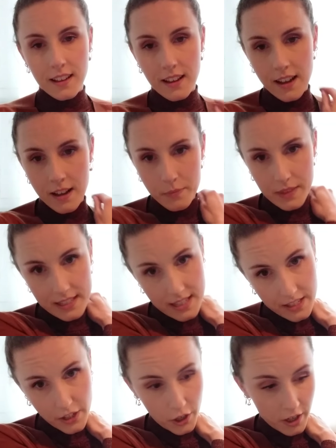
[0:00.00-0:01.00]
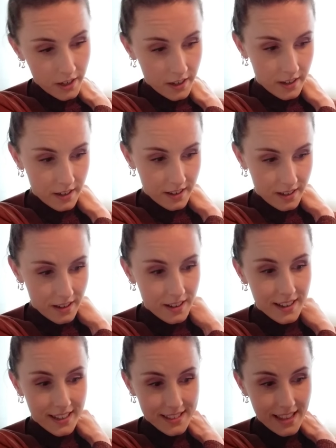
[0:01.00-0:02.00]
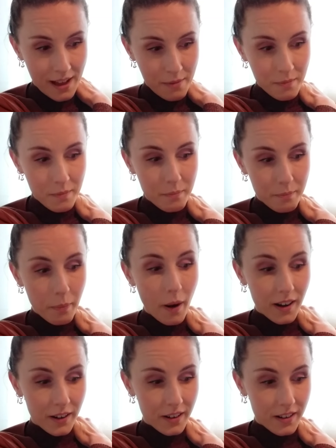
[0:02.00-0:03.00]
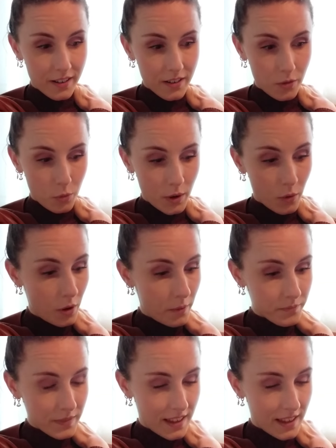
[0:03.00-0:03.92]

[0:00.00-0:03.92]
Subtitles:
This is your exam part, well,